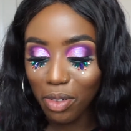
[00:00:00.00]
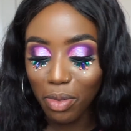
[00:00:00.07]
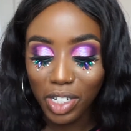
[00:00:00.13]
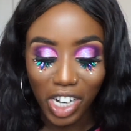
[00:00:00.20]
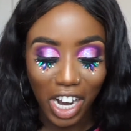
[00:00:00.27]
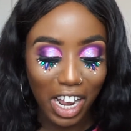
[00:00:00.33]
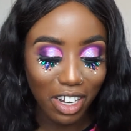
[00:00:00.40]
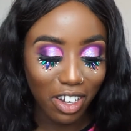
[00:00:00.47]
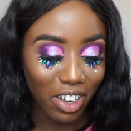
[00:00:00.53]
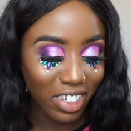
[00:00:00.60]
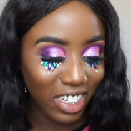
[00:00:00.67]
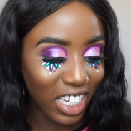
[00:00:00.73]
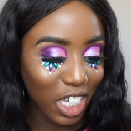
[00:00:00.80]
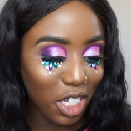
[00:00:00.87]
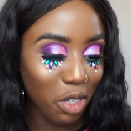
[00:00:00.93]
wish I had
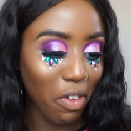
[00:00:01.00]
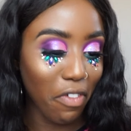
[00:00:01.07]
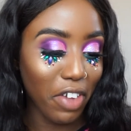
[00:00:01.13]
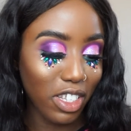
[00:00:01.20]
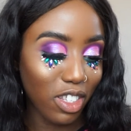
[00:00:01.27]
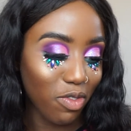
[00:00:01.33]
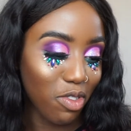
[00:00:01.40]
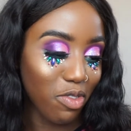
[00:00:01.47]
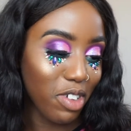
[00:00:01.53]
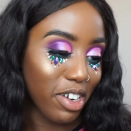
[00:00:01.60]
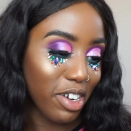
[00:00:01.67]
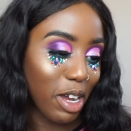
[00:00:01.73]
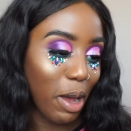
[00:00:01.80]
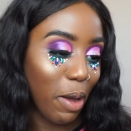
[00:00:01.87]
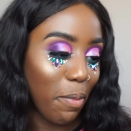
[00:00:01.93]
like tickets to a festival right
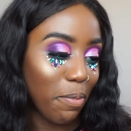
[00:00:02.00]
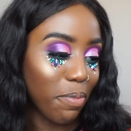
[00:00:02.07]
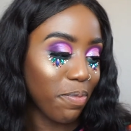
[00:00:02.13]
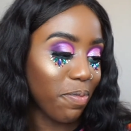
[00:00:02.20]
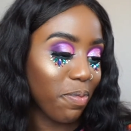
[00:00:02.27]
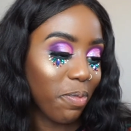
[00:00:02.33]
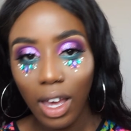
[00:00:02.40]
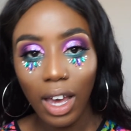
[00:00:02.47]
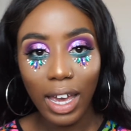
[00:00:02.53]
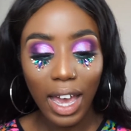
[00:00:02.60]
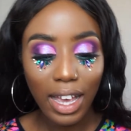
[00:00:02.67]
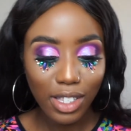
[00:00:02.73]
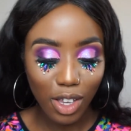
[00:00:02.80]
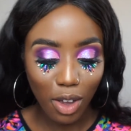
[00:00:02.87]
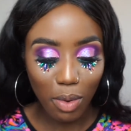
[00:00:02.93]
now.
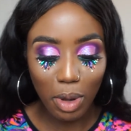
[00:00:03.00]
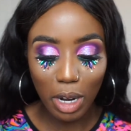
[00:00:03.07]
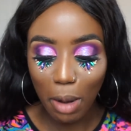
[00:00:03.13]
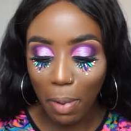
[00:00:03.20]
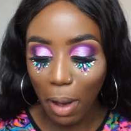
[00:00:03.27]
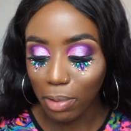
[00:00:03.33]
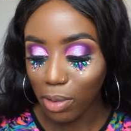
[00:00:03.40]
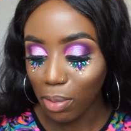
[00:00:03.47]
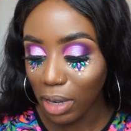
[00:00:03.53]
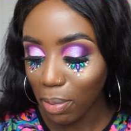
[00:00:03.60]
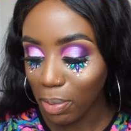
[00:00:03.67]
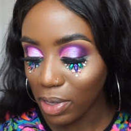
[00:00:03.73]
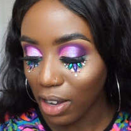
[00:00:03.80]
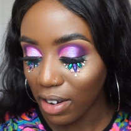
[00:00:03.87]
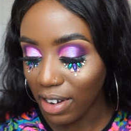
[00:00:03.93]
Okay, so I'm going to pop some
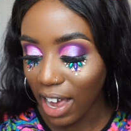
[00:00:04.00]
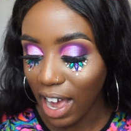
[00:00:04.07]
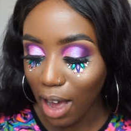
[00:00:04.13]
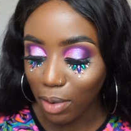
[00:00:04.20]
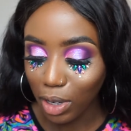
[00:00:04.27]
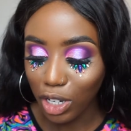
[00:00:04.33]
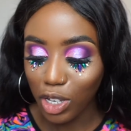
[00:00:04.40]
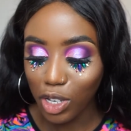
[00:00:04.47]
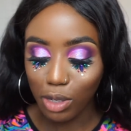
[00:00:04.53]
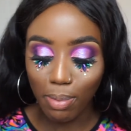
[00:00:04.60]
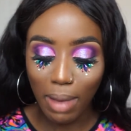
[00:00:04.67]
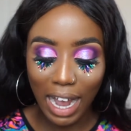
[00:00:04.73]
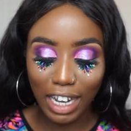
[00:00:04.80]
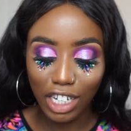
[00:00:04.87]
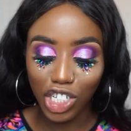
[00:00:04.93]
lips on now. I'm going to use
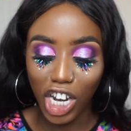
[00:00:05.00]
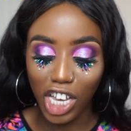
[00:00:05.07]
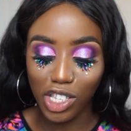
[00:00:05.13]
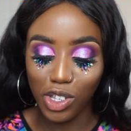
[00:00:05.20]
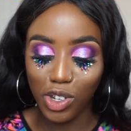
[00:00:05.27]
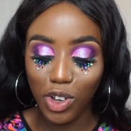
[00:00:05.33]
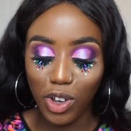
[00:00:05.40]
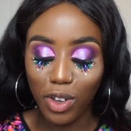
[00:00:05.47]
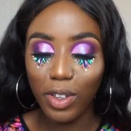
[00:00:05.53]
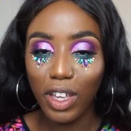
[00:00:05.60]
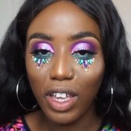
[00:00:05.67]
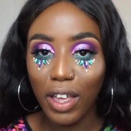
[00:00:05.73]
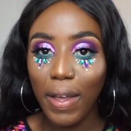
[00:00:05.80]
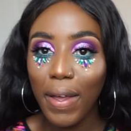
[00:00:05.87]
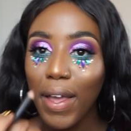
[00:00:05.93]
MAC Chestnut,
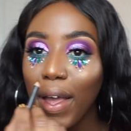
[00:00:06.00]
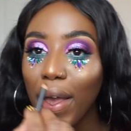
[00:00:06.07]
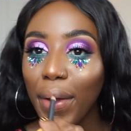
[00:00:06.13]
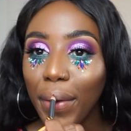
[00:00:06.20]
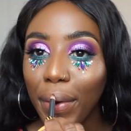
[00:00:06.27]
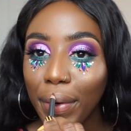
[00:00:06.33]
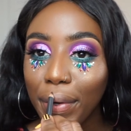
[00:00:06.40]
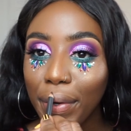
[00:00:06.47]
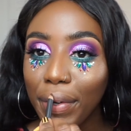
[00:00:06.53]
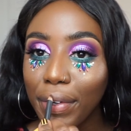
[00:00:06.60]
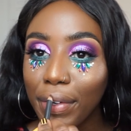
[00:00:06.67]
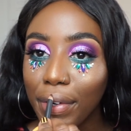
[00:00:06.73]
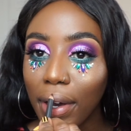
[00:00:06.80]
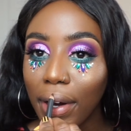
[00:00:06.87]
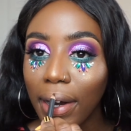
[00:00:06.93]
which is
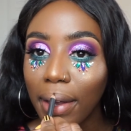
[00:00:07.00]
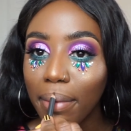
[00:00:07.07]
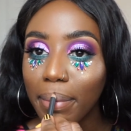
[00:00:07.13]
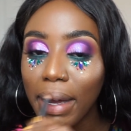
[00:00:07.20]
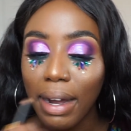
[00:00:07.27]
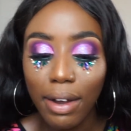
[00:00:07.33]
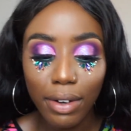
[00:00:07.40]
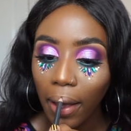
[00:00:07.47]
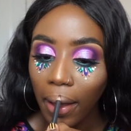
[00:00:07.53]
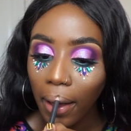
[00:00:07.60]
a chocolate brown.